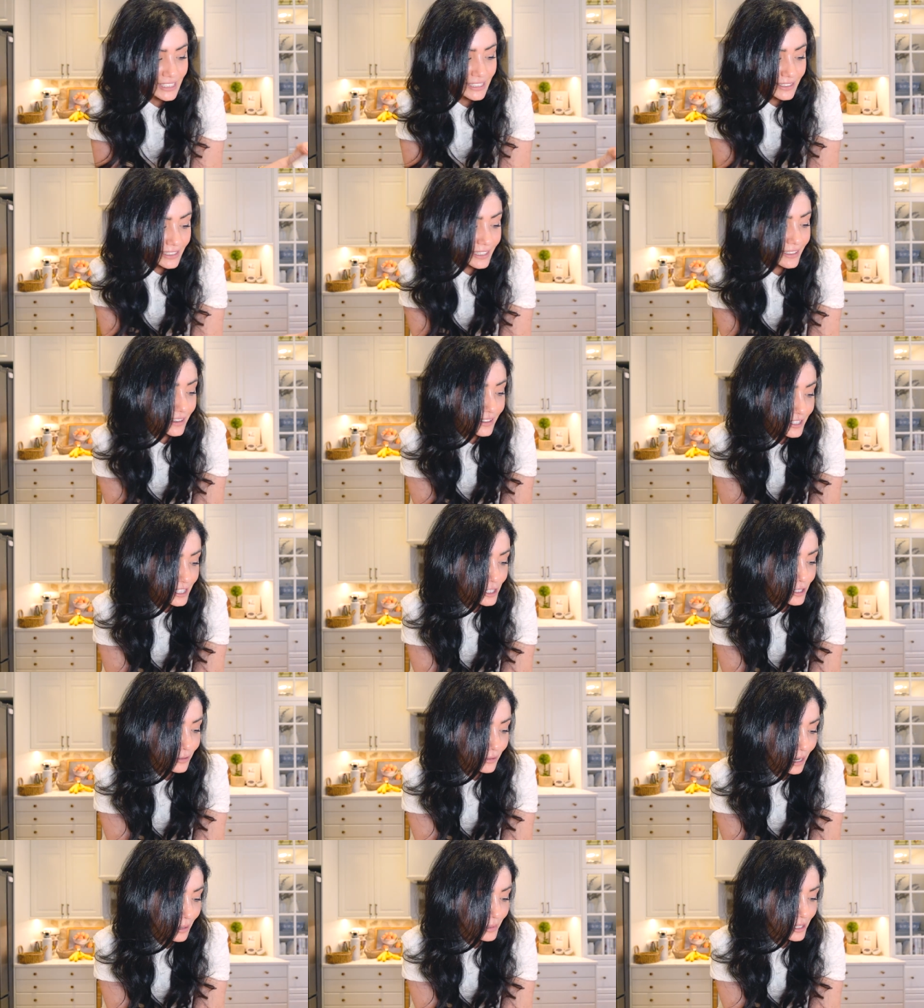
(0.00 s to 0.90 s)
cannot
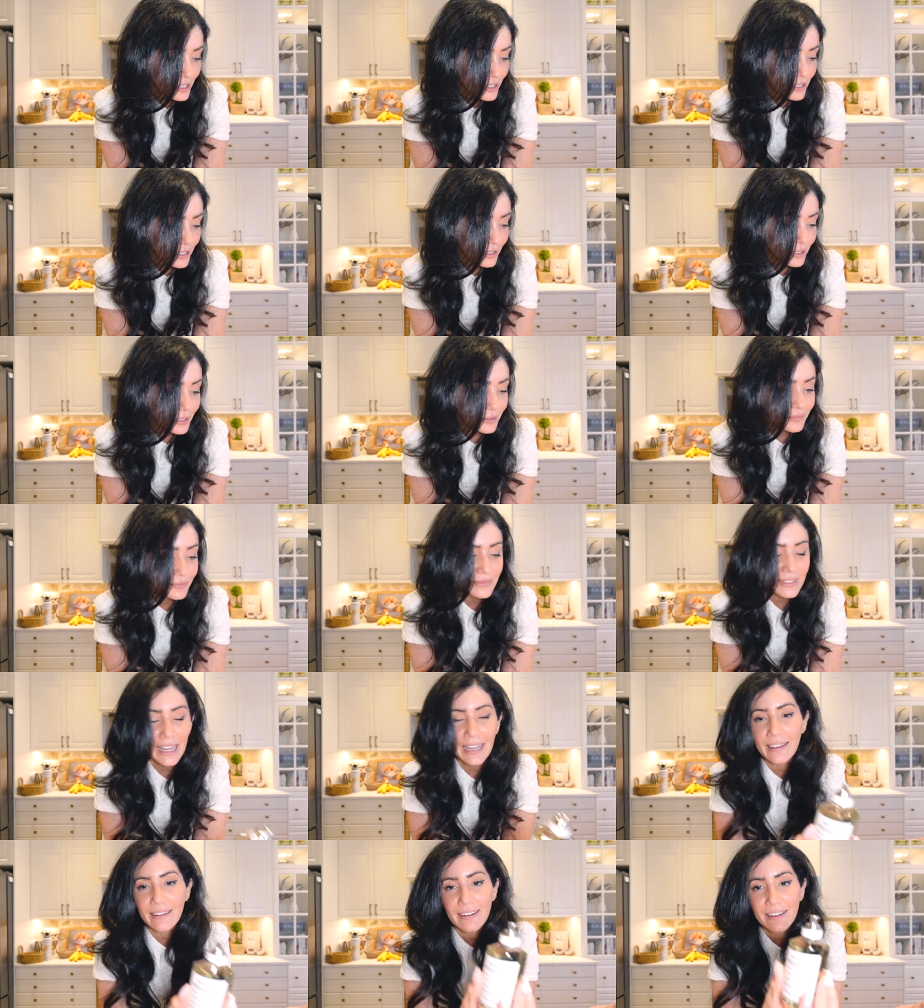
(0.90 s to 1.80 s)
describe it to you.
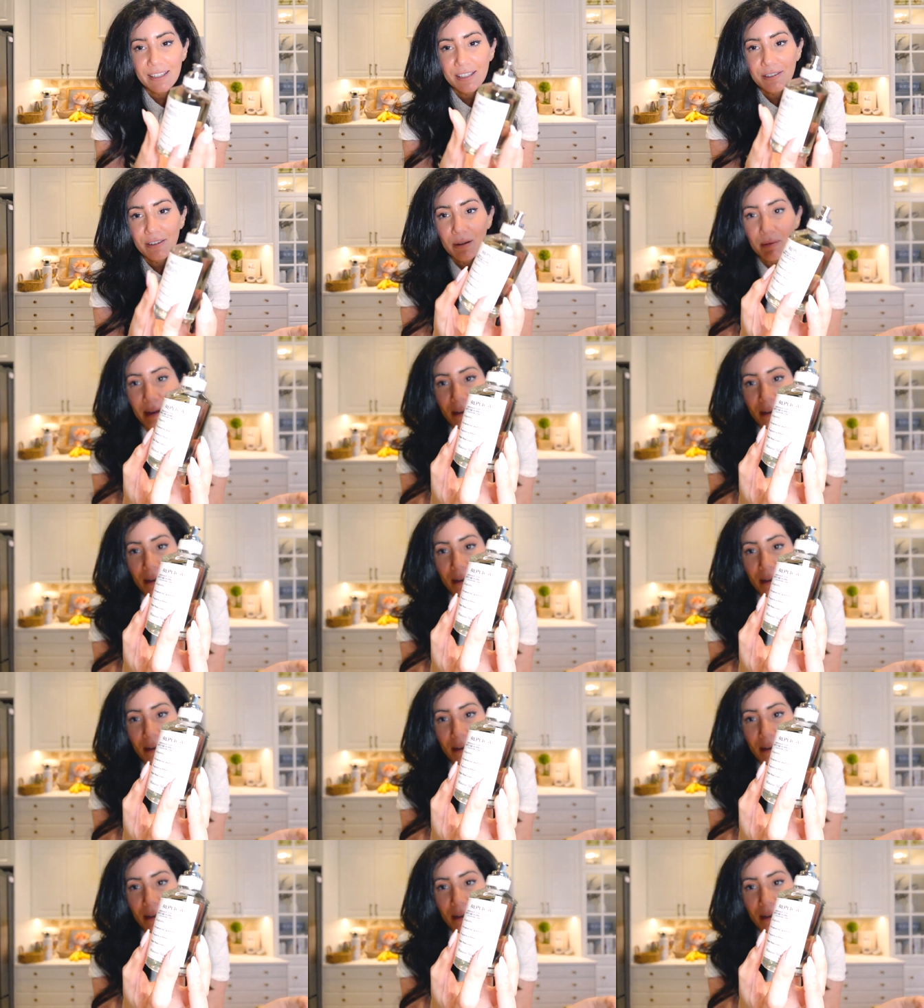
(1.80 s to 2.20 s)
I cannot describe